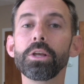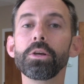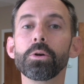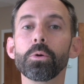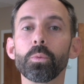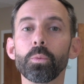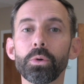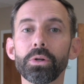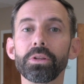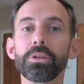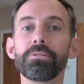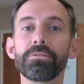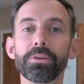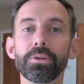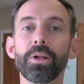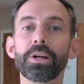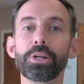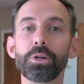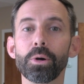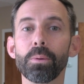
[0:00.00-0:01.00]
you to really
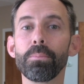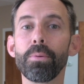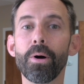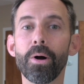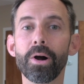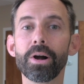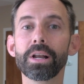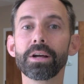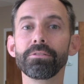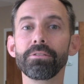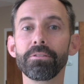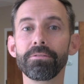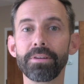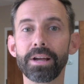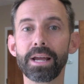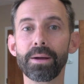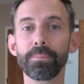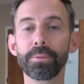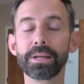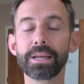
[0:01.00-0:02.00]
feel like you're a part of a
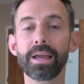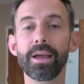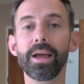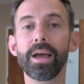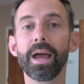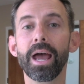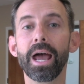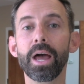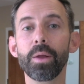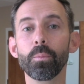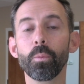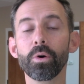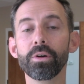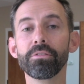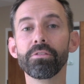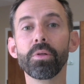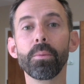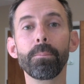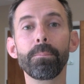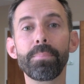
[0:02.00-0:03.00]
family. And one
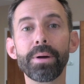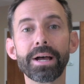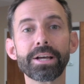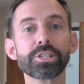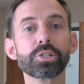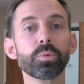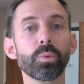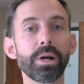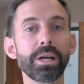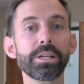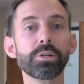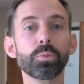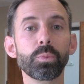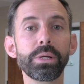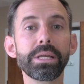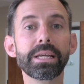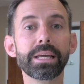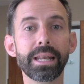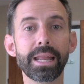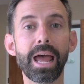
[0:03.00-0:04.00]
of the best ways
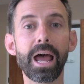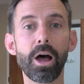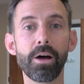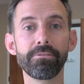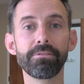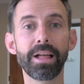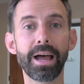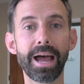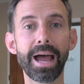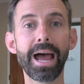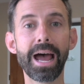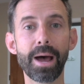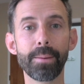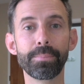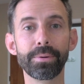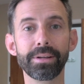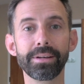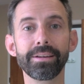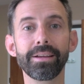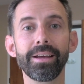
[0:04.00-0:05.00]
we can have that
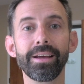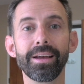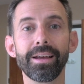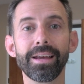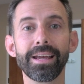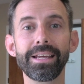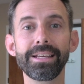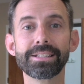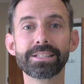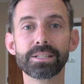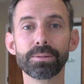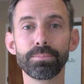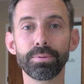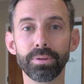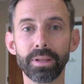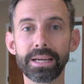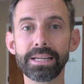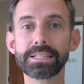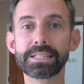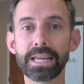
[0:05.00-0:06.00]
happen is to
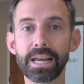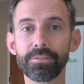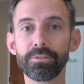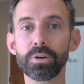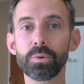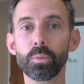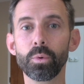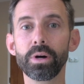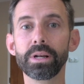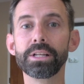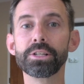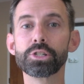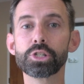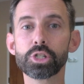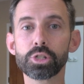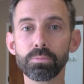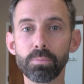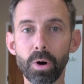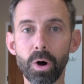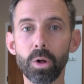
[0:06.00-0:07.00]
place everyone in
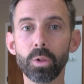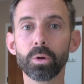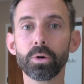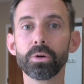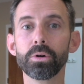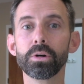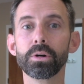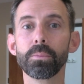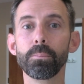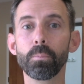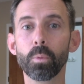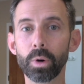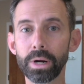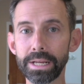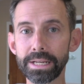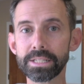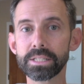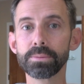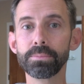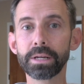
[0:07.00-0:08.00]
smaller, more
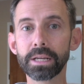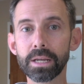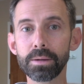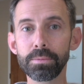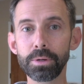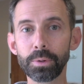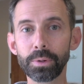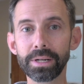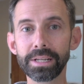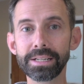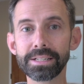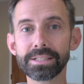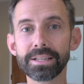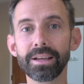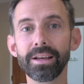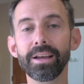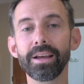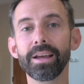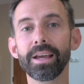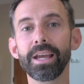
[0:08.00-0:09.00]
intimate communities
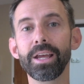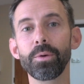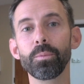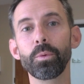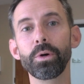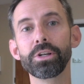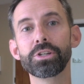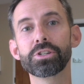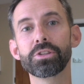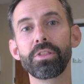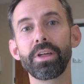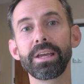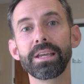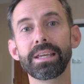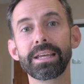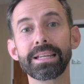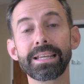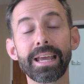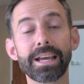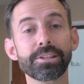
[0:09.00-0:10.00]
in which they
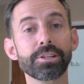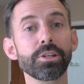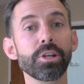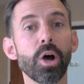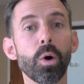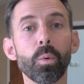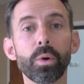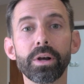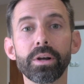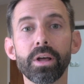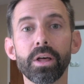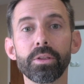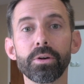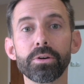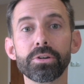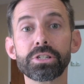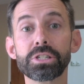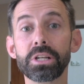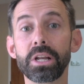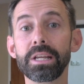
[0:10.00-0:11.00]
can get to know one
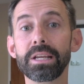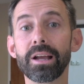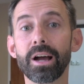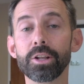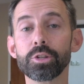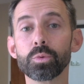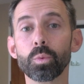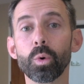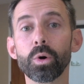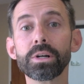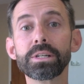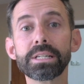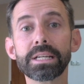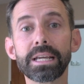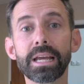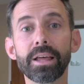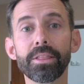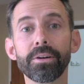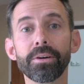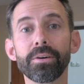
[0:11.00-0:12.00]
another, study God's Word
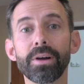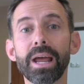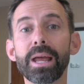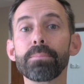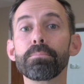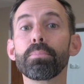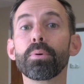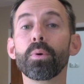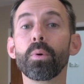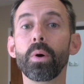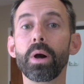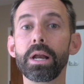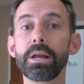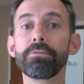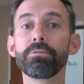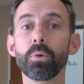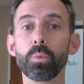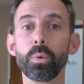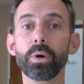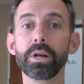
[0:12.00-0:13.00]
together, and pray
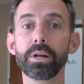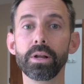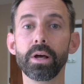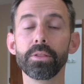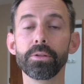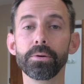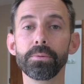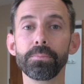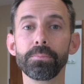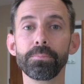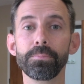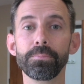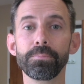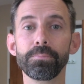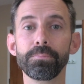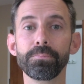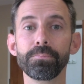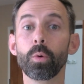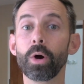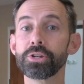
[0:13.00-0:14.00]
for one another.
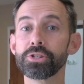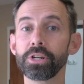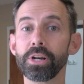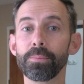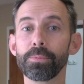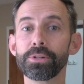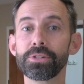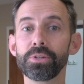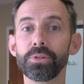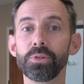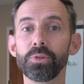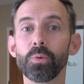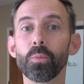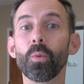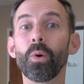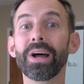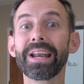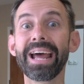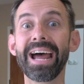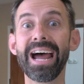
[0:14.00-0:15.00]
Question number 2,
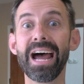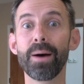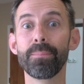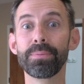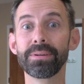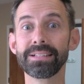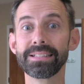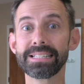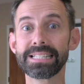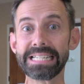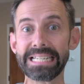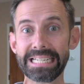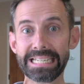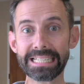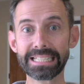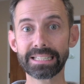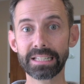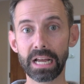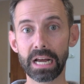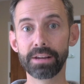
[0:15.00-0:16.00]
what happens
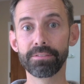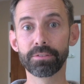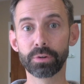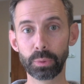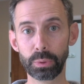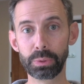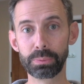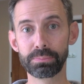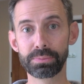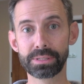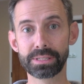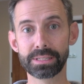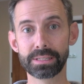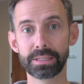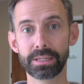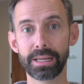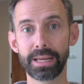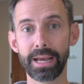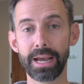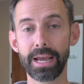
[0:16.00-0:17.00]
in life groups?
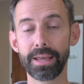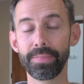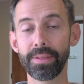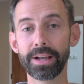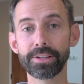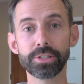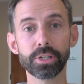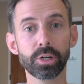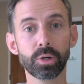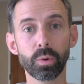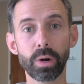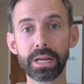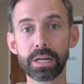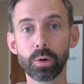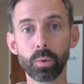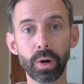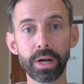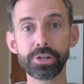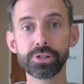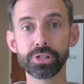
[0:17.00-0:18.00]
And that's a great
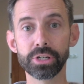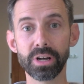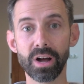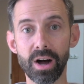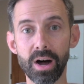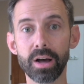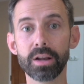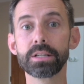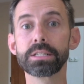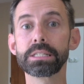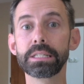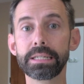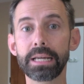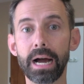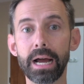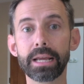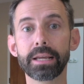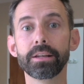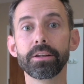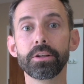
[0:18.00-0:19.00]
question. Honestly,
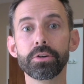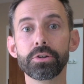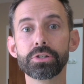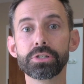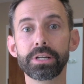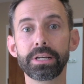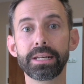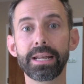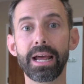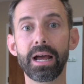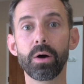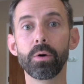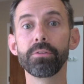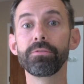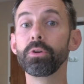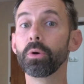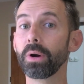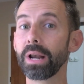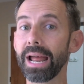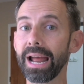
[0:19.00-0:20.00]
I can understand how
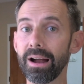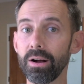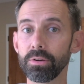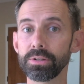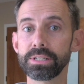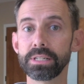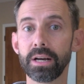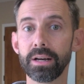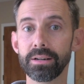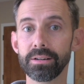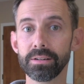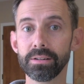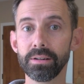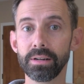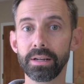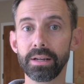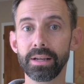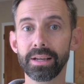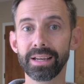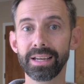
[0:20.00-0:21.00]
if you're an outsider,
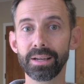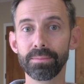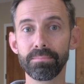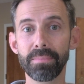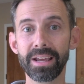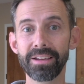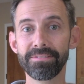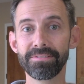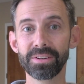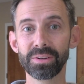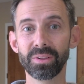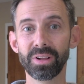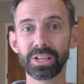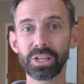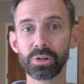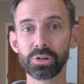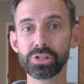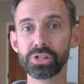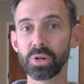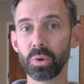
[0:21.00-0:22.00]
it may feel
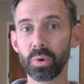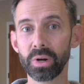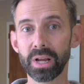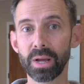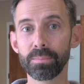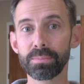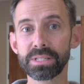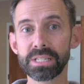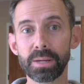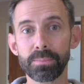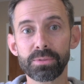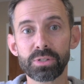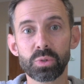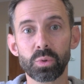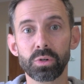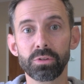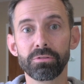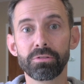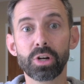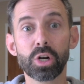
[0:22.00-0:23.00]
like you're showing up some
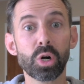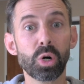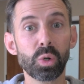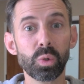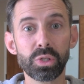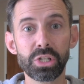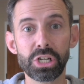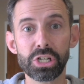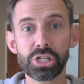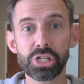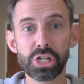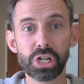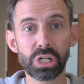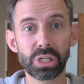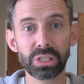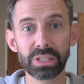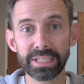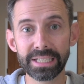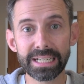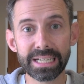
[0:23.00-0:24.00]
sort of cultish
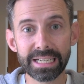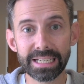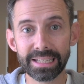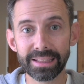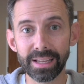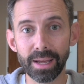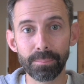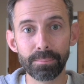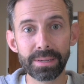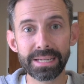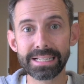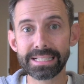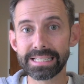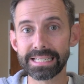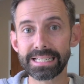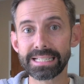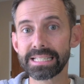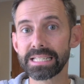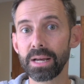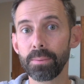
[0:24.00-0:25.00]
clique that meets
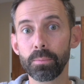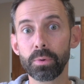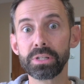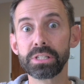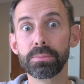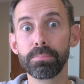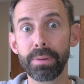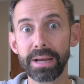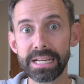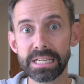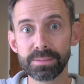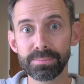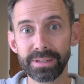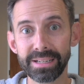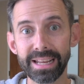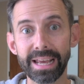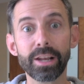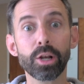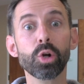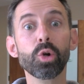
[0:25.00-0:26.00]
in someone's
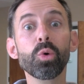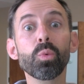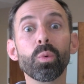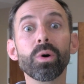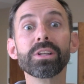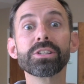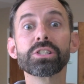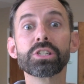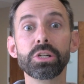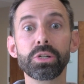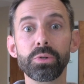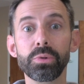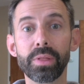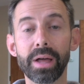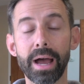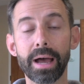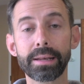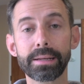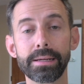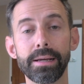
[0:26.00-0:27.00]
basement, and who wants to do
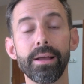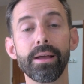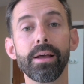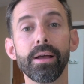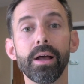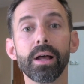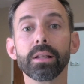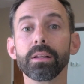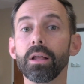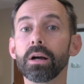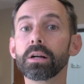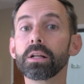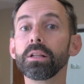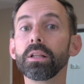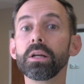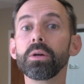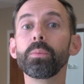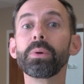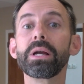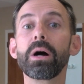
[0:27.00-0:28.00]
that?
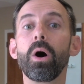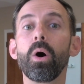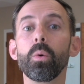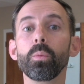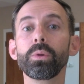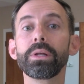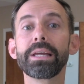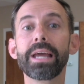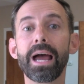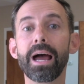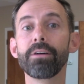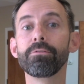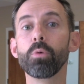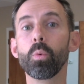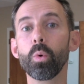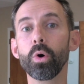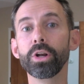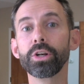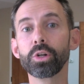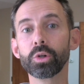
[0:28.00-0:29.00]
Luckily, we only
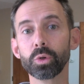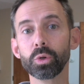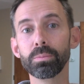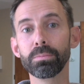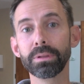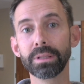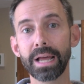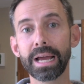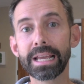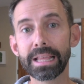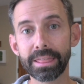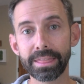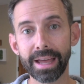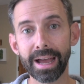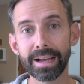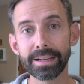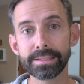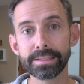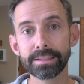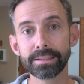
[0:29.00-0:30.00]
have one group like
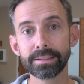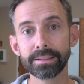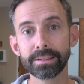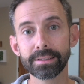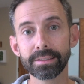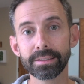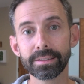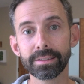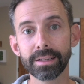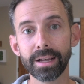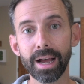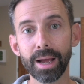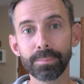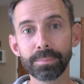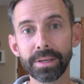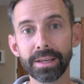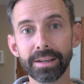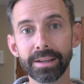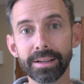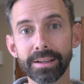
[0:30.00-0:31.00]
that.
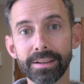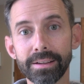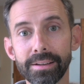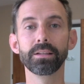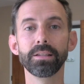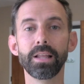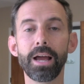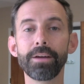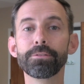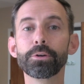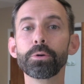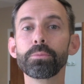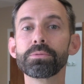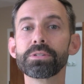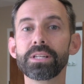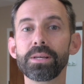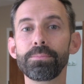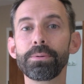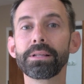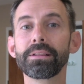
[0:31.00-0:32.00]
I'm kidding. Life
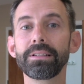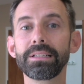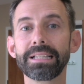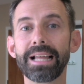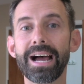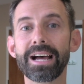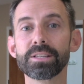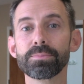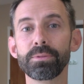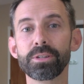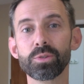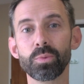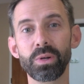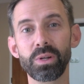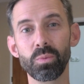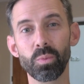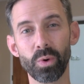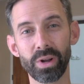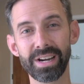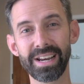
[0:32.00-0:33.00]
groups typically last
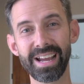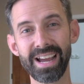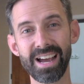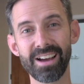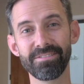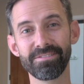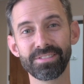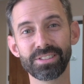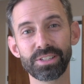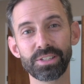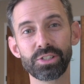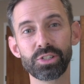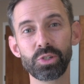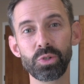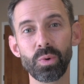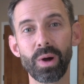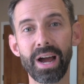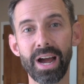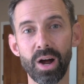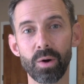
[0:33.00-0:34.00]
between 1.5 to
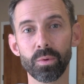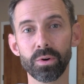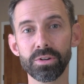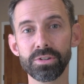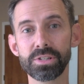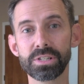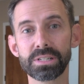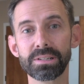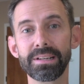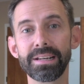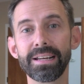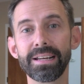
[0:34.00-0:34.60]
2 hours.